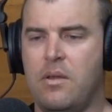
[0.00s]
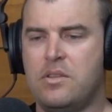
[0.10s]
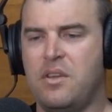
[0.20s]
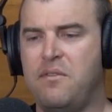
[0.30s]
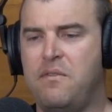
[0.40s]

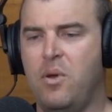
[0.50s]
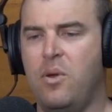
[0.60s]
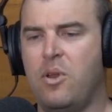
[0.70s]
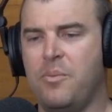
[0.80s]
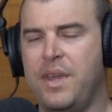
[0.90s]

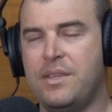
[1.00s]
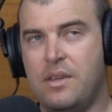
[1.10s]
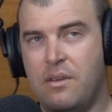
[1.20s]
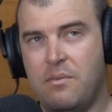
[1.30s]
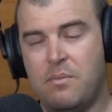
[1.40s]
Food, I'm
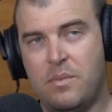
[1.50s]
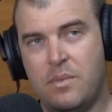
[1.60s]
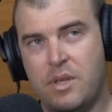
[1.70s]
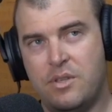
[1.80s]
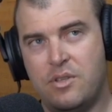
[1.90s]
guessing,
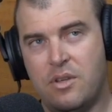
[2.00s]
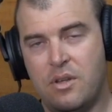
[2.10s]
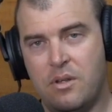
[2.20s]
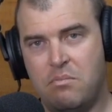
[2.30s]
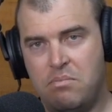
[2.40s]
is sort
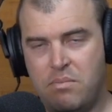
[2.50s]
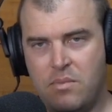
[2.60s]
of